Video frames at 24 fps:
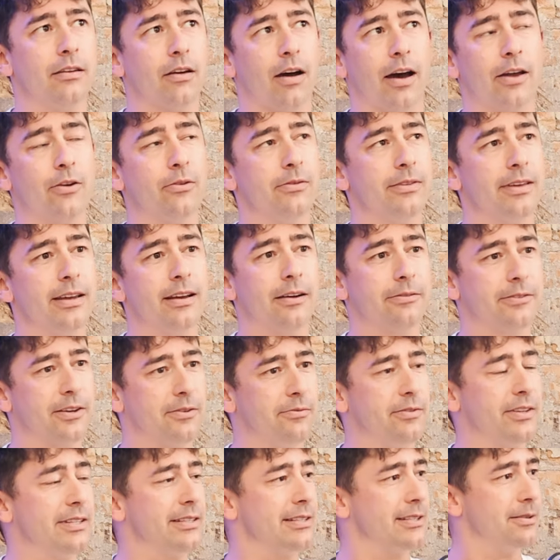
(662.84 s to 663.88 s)
I don't think I've
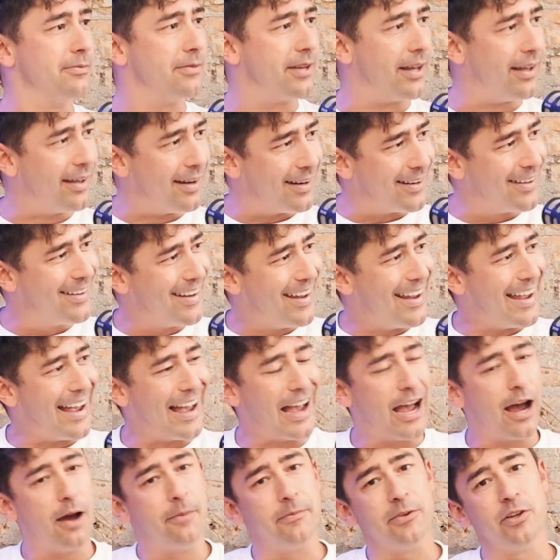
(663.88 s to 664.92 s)
convinced them yet.
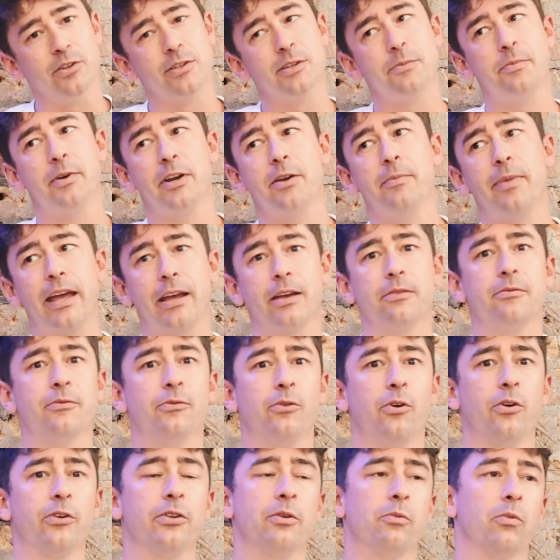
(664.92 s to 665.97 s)
It was a bit of back and
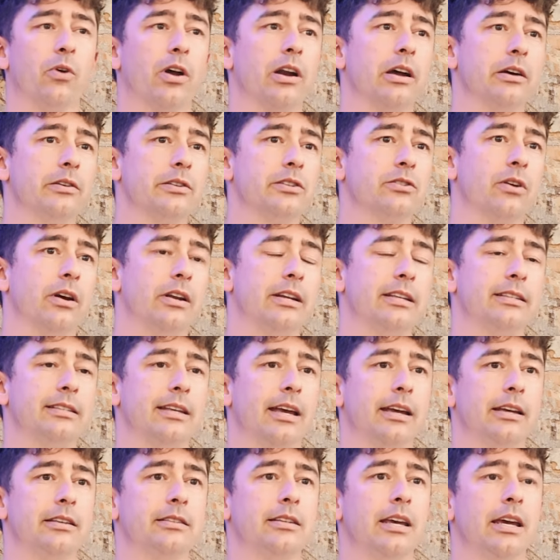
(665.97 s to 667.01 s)
forth. And what I was trying to
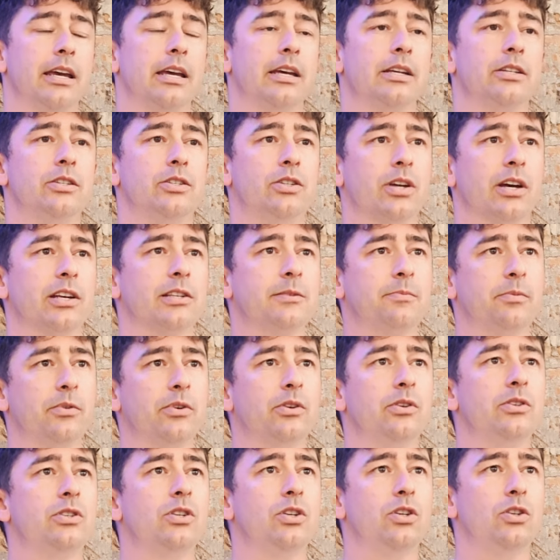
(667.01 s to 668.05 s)
say is, just
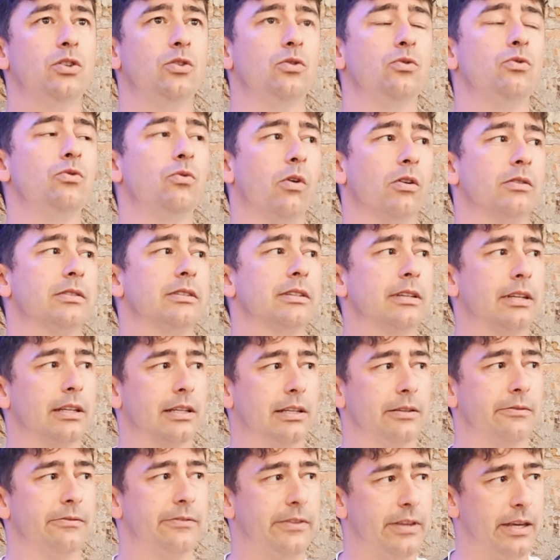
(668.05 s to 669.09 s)
because you want to
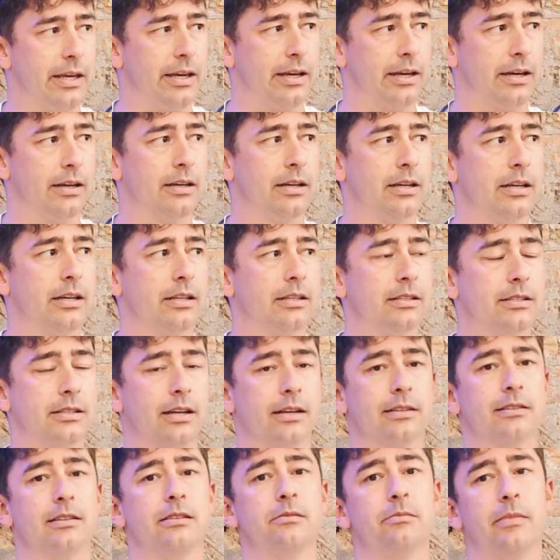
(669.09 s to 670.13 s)
live there
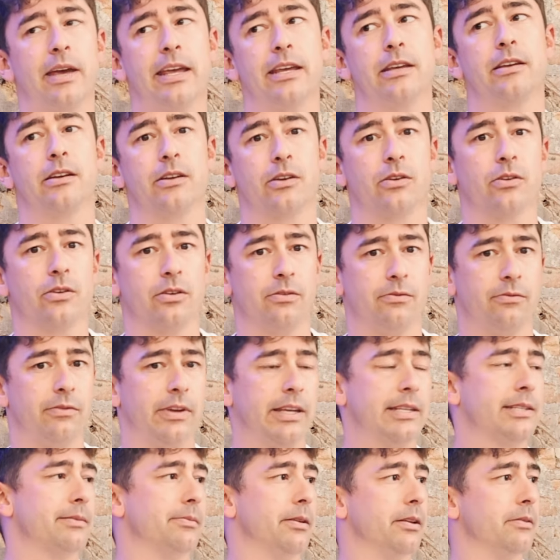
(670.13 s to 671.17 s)
doesn't make it a good
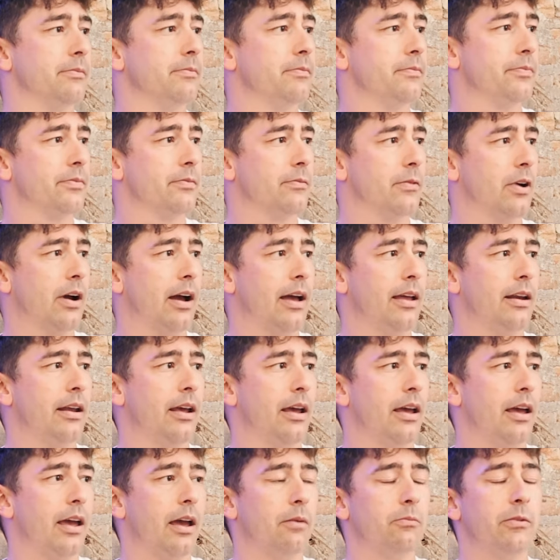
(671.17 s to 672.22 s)
investment, right?
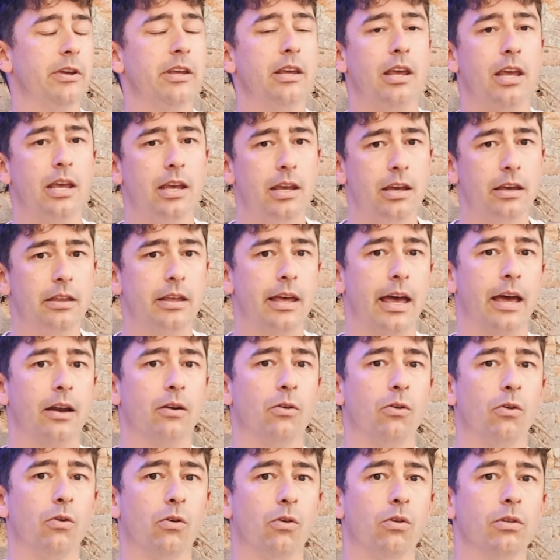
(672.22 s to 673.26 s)
And we hear
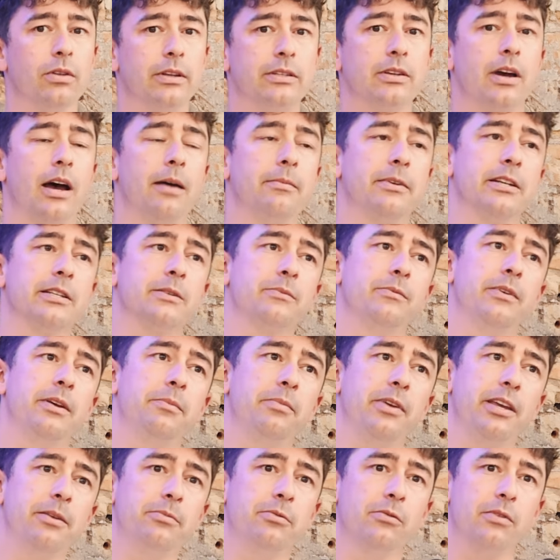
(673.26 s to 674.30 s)
that all the time. And it's where
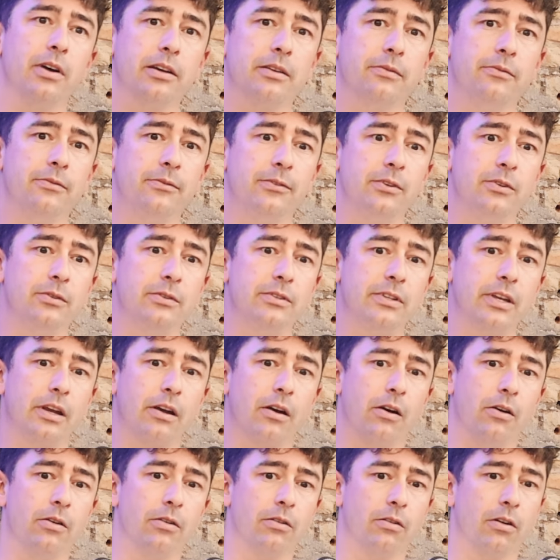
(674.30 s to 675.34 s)
people are confusing
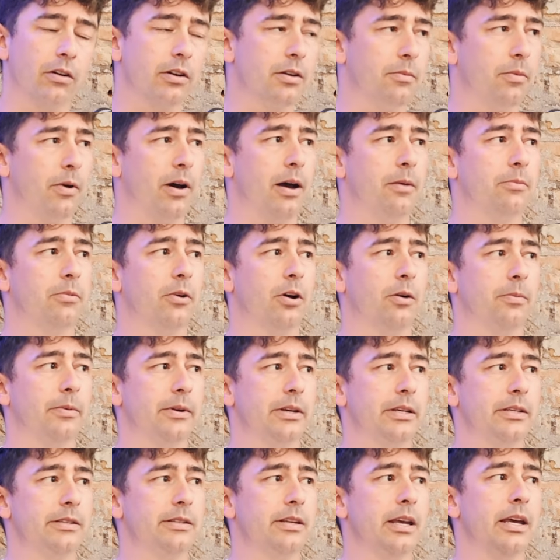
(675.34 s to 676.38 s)
owner-occupied
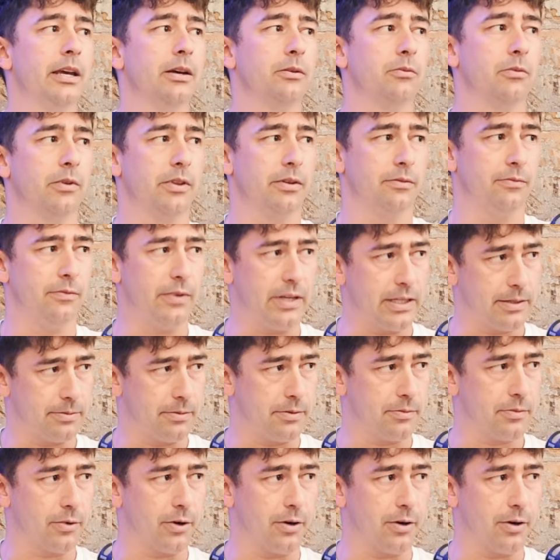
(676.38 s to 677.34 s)
properties with investment